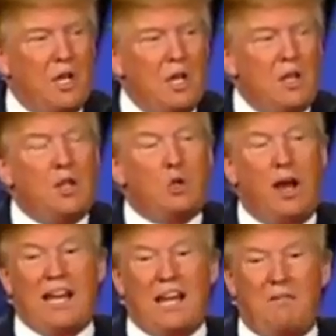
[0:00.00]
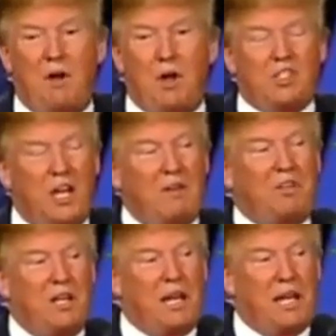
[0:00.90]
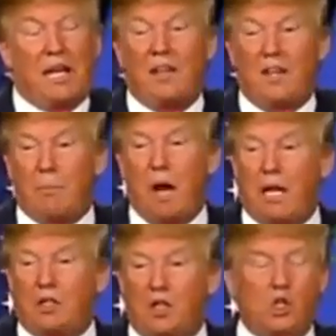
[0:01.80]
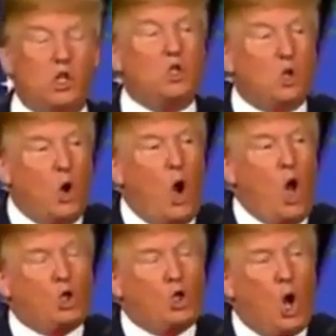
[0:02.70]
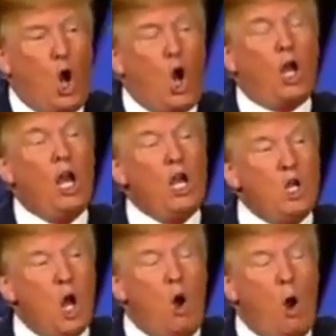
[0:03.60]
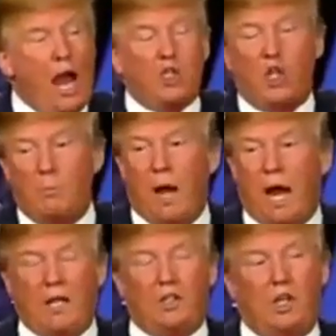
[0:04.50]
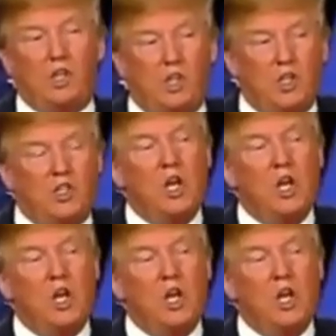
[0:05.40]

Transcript: They're trying to get votes, and after they get in, they're politicians. All talk, no action politicians.